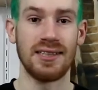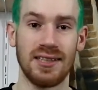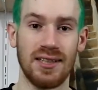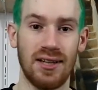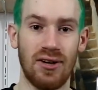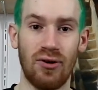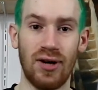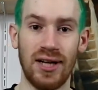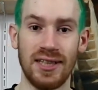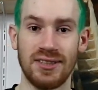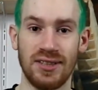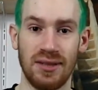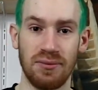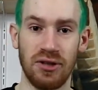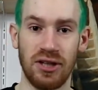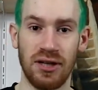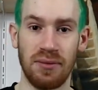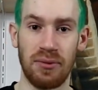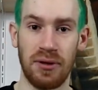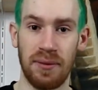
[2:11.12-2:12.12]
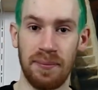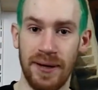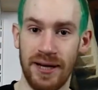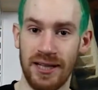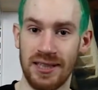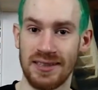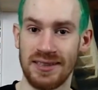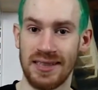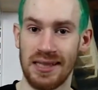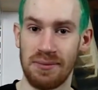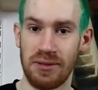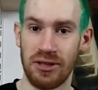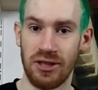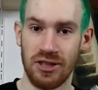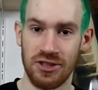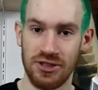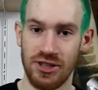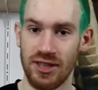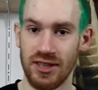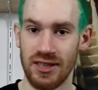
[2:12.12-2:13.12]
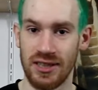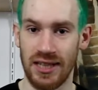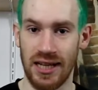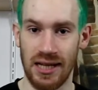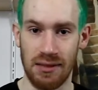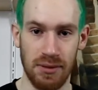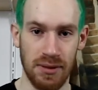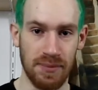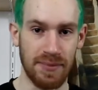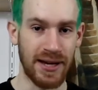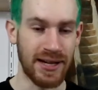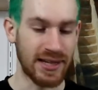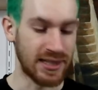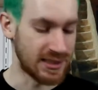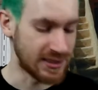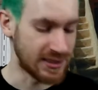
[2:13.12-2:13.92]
Alright, so I'm gonna prepare the cinnamon hot chocolate. I'll be back in a